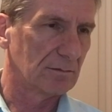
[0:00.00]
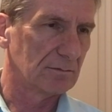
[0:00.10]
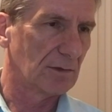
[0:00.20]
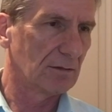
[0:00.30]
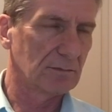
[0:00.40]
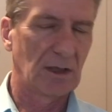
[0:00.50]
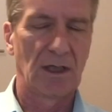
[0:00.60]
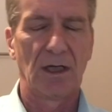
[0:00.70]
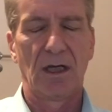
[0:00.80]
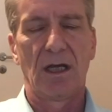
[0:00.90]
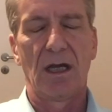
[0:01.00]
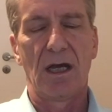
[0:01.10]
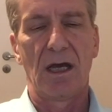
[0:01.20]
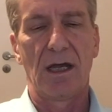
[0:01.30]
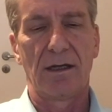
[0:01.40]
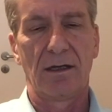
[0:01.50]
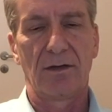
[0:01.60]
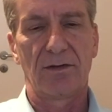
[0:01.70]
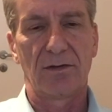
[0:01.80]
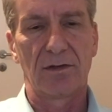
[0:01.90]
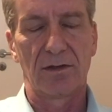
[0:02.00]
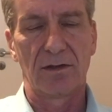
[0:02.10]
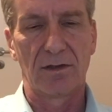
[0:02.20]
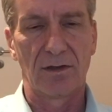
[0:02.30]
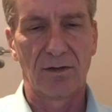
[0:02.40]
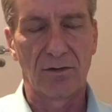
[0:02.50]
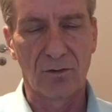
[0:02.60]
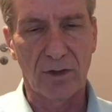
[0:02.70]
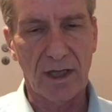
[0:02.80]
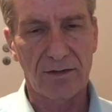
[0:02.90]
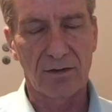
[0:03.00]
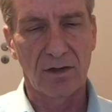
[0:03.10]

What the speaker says: Yeah? And you get,